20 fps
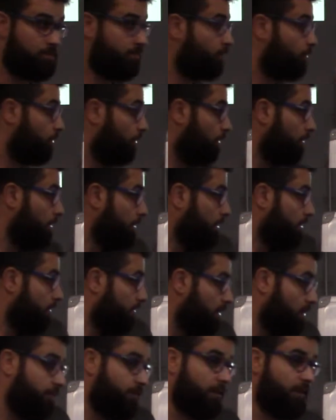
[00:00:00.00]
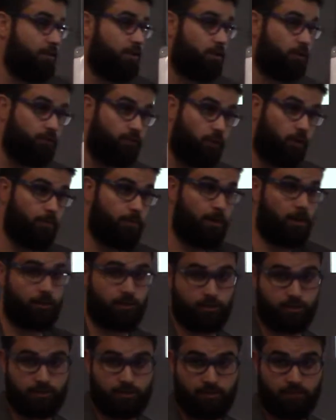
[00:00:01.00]
For rafi' there are 4
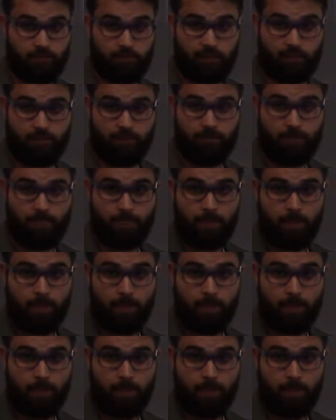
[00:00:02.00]
markers, right?